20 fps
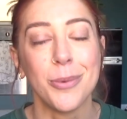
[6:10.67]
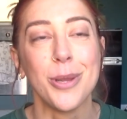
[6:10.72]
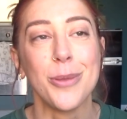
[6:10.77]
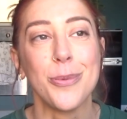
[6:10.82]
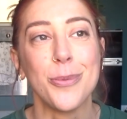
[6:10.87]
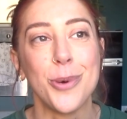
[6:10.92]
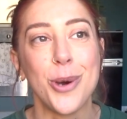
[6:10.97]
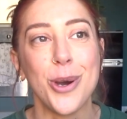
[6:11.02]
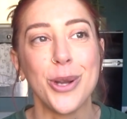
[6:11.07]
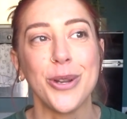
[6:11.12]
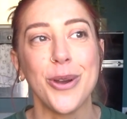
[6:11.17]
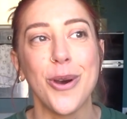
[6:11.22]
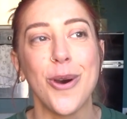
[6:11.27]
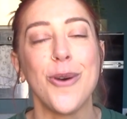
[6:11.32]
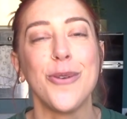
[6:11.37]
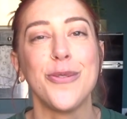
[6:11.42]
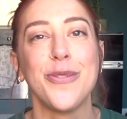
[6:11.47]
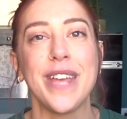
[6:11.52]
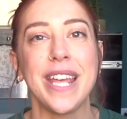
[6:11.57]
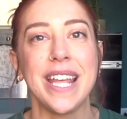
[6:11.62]
with one
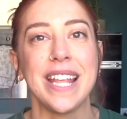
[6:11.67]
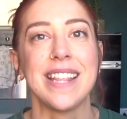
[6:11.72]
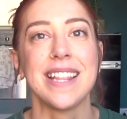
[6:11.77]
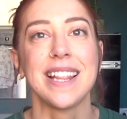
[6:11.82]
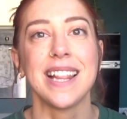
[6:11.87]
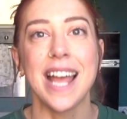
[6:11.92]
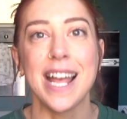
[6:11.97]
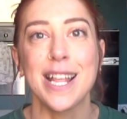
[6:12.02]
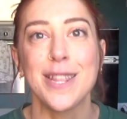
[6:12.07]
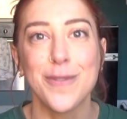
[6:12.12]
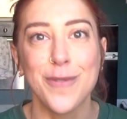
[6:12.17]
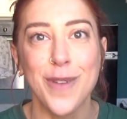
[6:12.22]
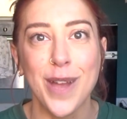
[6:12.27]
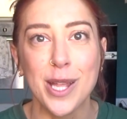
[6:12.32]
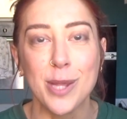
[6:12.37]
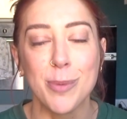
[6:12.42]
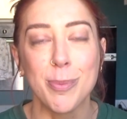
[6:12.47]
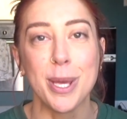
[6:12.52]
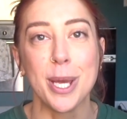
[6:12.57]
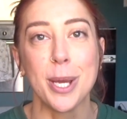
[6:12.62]
of his last
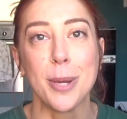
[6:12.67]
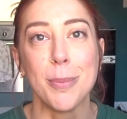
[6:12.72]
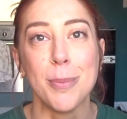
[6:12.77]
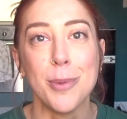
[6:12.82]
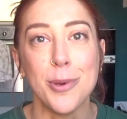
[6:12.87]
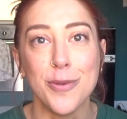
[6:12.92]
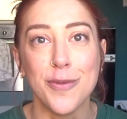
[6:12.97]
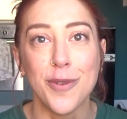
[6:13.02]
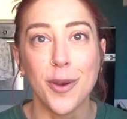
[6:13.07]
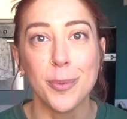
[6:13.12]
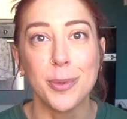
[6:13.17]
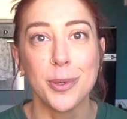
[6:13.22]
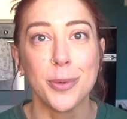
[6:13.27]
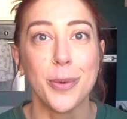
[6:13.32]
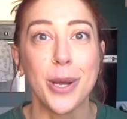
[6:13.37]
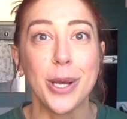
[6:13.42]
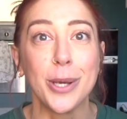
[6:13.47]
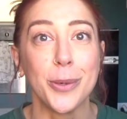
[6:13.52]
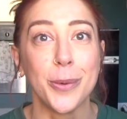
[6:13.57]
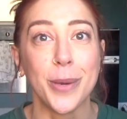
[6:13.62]
fights being a move up
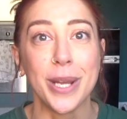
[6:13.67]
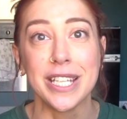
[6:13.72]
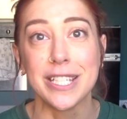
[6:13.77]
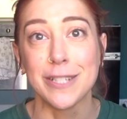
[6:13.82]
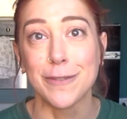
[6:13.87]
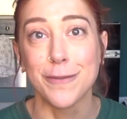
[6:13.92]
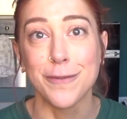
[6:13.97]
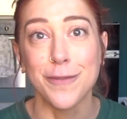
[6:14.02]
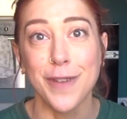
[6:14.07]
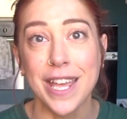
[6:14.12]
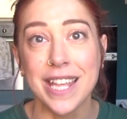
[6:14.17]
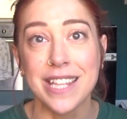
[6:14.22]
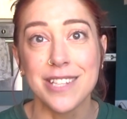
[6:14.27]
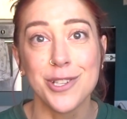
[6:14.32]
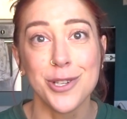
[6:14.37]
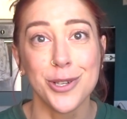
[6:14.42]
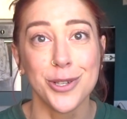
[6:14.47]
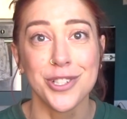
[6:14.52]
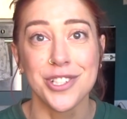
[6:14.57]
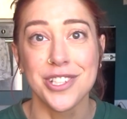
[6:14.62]
to welterweight to
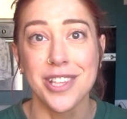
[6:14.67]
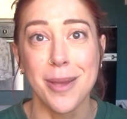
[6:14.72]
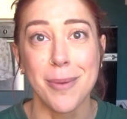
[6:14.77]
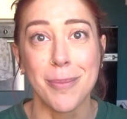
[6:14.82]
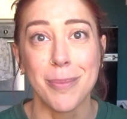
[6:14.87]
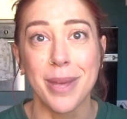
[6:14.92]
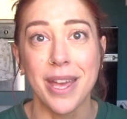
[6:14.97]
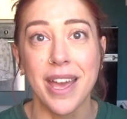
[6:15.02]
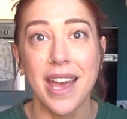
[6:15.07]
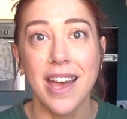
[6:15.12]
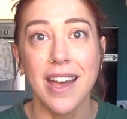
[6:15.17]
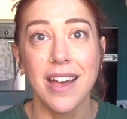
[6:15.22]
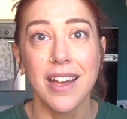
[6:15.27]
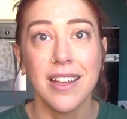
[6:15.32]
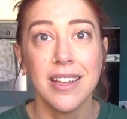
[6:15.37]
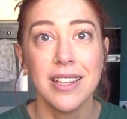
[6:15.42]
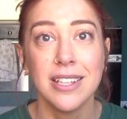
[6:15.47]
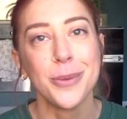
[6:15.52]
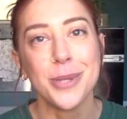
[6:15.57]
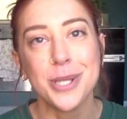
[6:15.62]
face Georges St. Pierre,
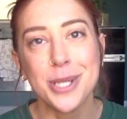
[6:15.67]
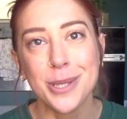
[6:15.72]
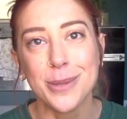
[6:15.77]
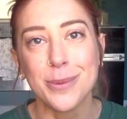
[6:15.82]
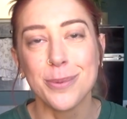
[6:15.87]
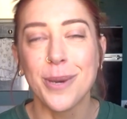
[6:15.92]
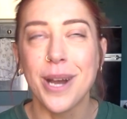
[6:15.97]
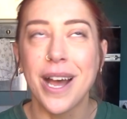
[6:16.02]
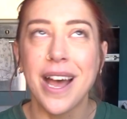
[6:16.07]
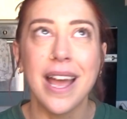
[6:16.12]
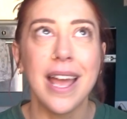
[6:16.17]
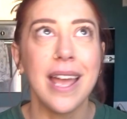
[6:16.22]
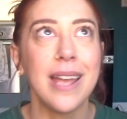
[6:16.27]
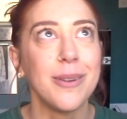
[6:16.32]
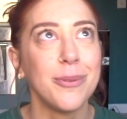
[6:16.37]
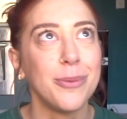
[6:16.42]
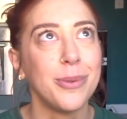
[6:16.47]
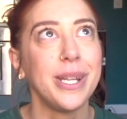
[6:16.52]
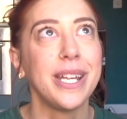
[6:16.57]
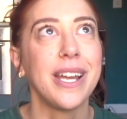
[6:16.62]
which is
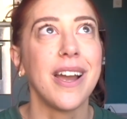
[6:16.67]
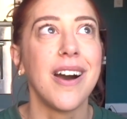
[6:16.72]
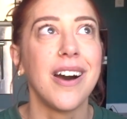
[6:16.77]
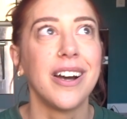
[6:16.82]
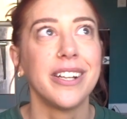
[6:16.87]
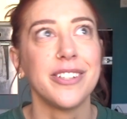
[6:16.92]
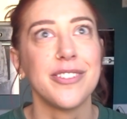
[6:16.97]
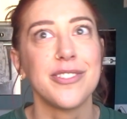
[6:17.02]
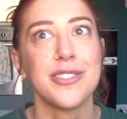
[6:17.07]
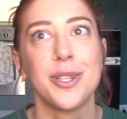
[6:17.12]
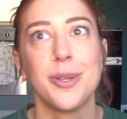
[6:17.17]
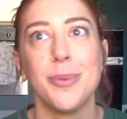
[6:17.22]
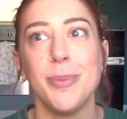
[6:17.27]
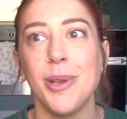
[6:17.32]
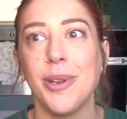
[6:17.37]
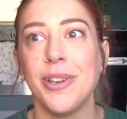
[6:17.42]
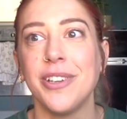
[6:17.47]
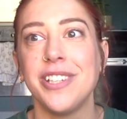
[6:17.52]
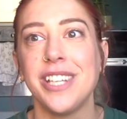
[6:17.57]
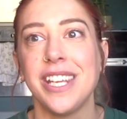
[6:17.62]
why we can't, as a
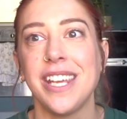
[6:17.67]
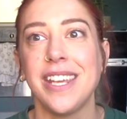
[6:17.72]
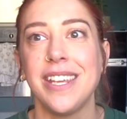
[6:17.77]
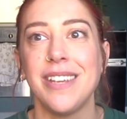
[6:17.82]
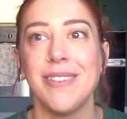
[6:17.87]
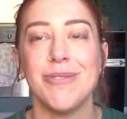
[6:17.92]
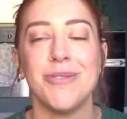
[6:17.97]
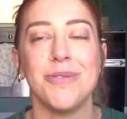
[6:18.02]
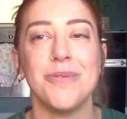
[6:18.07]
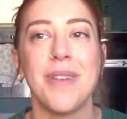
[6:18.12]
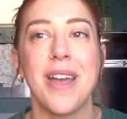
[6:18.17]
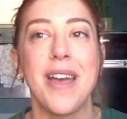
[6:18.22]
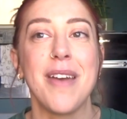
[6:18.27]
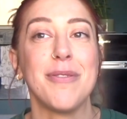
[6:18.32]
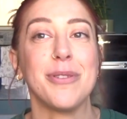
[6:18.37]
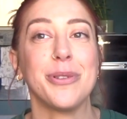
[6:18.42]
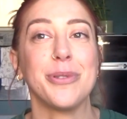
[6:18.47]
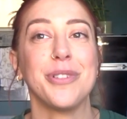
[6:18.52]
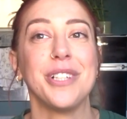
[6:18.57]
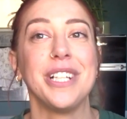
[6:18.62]
community,
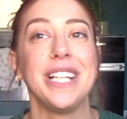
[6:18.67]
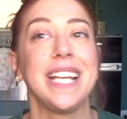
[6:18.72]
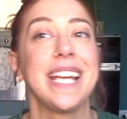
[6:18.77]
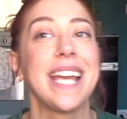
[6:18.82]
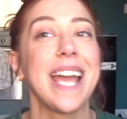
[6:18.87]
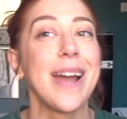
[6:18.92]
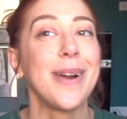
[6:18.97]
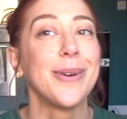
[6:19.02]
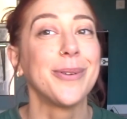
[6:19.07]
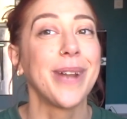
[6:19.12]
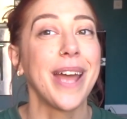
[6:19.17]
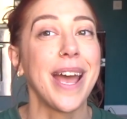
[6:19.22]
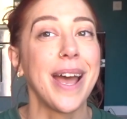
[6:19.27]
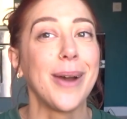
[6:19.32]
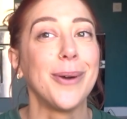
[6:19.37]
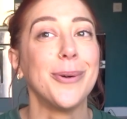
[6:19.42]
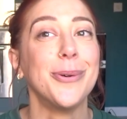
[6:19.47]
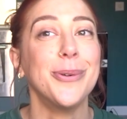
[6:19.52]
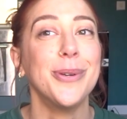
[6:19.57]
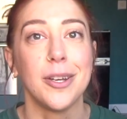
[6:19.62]
ever really count
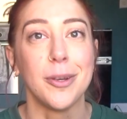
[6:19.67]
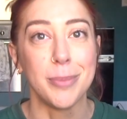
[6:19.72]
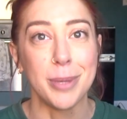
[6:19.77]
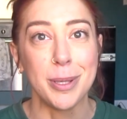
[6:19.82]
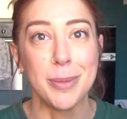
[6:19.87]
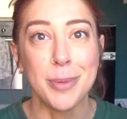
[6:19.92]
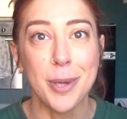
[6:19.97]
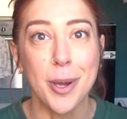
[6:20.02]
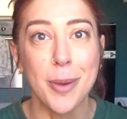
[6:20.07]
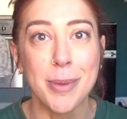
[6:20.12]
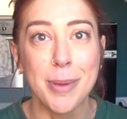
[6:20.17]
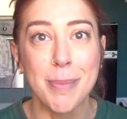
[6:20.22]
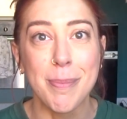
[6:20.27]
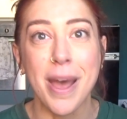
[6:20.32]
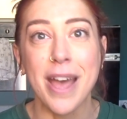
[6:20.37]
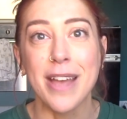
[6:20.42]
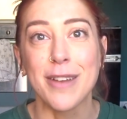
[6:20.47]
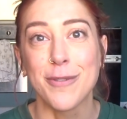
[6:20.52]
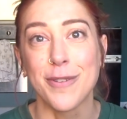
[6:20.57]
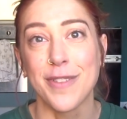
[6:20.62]
out Khabib coming
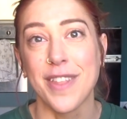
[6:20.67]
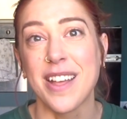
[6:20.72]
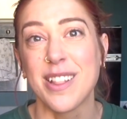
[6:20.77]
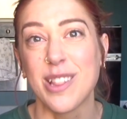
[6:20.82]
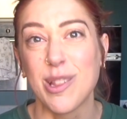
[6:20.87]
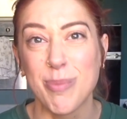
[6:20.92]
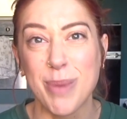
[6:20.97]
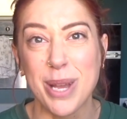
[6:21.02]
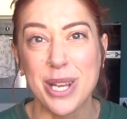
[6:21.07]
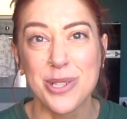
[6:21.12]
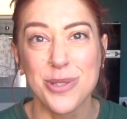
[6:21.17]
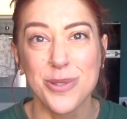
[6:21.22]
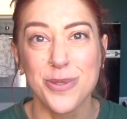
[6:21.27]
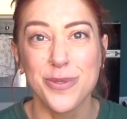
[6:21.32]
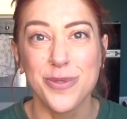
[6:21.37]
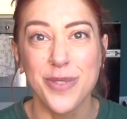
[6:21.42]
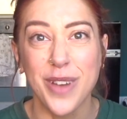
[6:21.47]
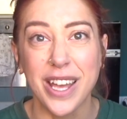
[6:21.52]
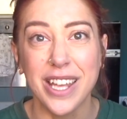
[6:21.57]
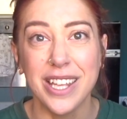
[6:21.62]
back for that
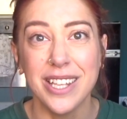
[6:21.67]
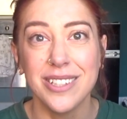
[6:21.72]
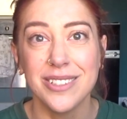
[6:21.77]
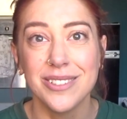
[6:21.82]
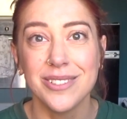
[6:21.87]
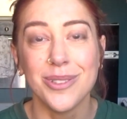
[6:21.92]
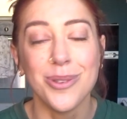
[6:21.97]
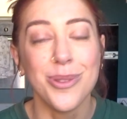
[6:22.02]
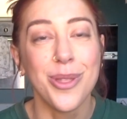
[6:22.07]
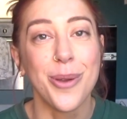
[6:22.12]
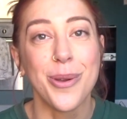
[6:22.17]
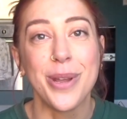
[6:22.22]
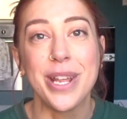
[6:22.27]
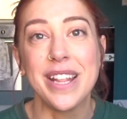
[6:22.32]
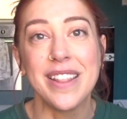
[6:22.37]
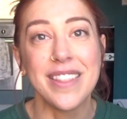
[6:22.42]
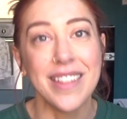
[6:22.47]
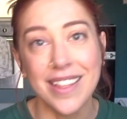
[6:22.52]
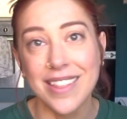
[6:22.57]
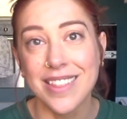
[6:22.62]
special fight, although
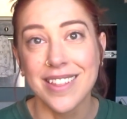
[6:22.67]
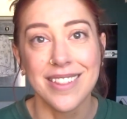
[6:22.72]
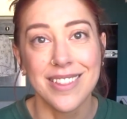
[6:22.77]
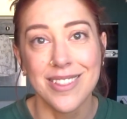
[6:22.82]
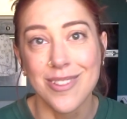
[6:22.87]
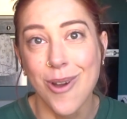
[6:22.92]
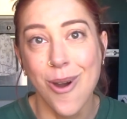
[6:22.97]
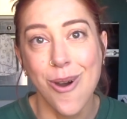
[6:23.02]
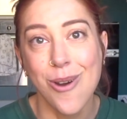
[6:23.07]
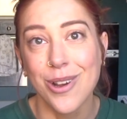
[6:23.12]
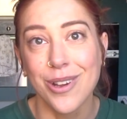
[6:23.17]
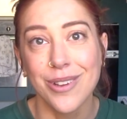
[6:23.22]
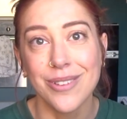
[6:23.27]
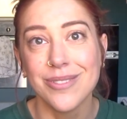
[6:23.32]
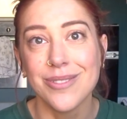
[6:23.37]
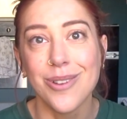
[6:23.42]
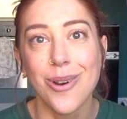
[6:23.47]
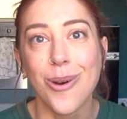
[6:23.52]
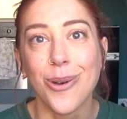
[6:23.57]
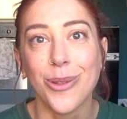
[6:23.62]
he says it's not
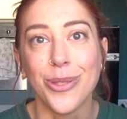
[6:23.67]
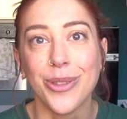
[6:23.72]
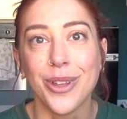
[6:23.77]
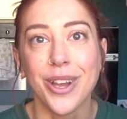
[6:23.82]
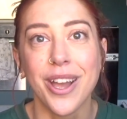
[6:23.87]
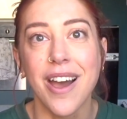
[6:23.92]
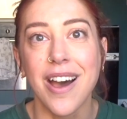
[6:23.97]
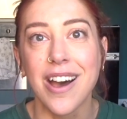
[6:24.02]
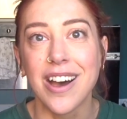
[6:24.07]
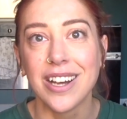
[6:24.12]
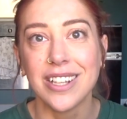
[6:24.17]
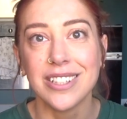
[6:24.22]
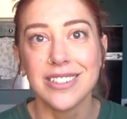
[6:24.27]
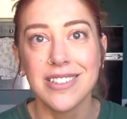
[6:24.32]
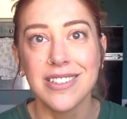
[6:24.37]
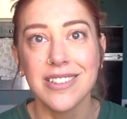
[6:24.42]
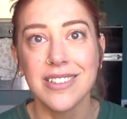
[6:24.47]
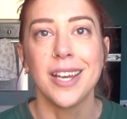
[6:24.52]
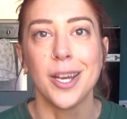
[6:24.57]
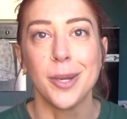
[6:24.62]
on the
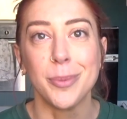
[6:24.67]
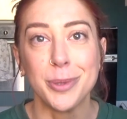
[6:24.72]
cards.